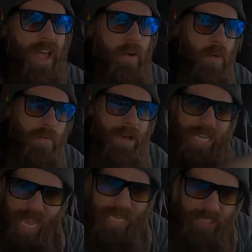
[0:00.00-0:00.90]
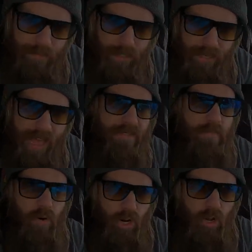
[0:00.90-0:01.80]
I want my guys to be able to have
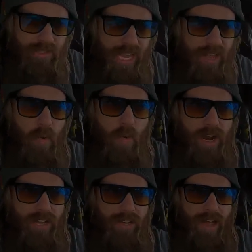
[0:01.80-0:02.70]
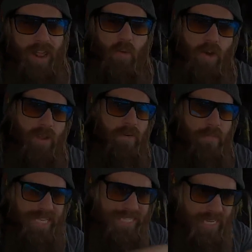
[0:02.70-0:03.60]
more loads. I don't wanna I don't wanna put
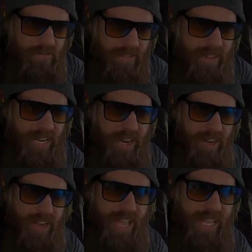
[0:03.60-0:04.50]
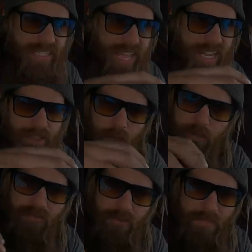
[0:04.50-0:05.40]
myself in there and take
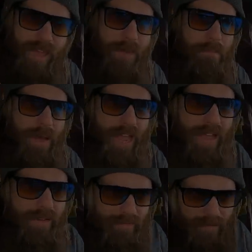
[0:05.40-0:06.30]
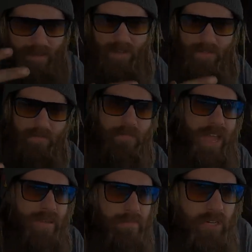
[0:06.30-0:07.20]
loads from them by
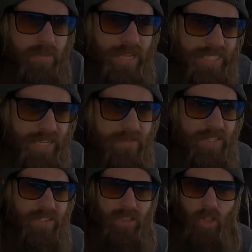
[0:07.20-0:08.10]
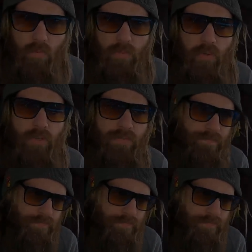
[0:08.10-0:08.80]
by putting myself into the load pool.